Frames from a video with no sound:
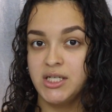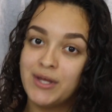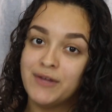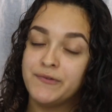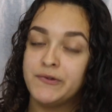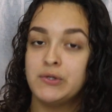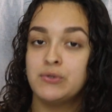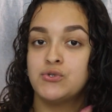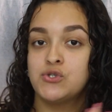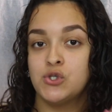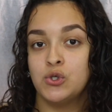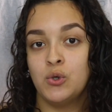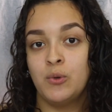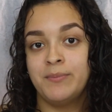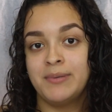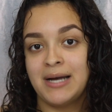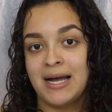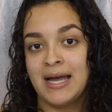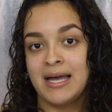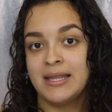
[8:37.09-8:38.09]
If you do
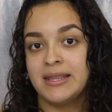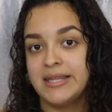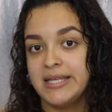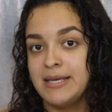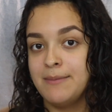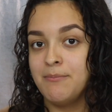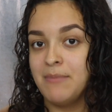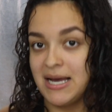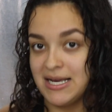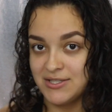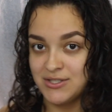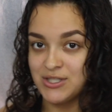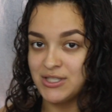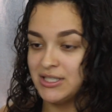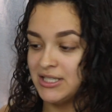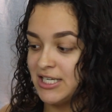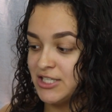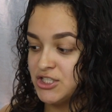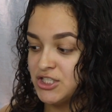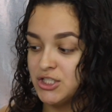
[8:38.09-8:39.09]
buy the Master
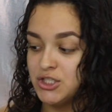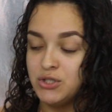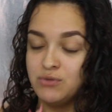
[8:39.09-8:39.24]
Collection,